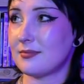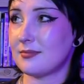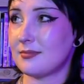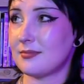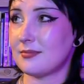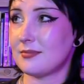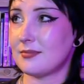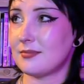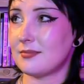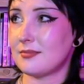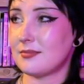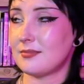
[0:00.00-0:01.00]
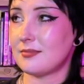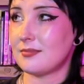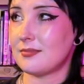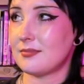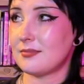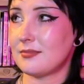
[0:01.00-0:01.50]

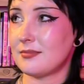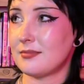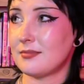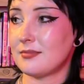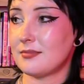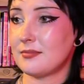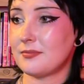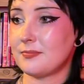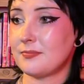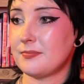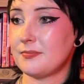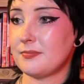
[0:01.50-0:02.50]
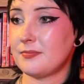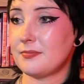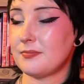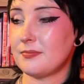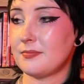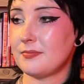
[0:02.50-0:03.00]

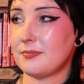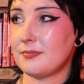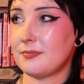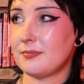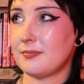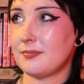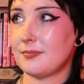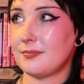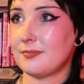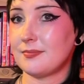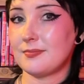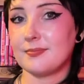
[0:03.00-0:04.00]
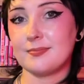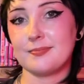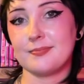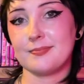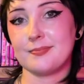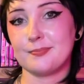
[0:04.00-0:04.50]

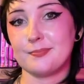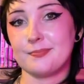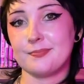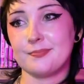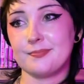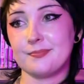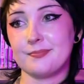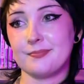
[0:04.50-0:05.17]
The person shown says nothing.